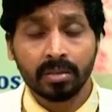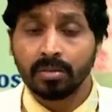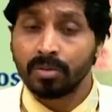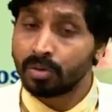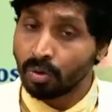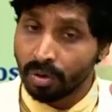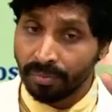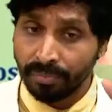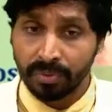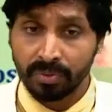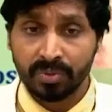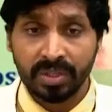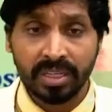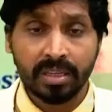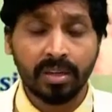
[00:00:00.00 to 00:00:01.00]
So if you
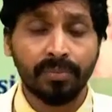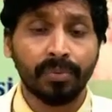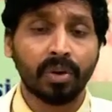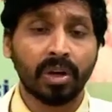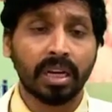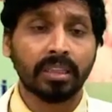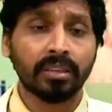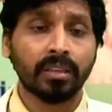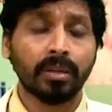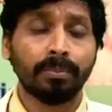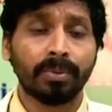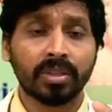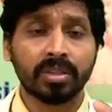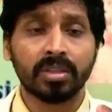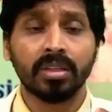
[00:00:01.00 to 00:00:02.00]
see, if you collect the
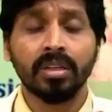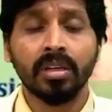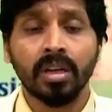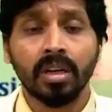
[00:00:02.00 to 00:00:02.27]
person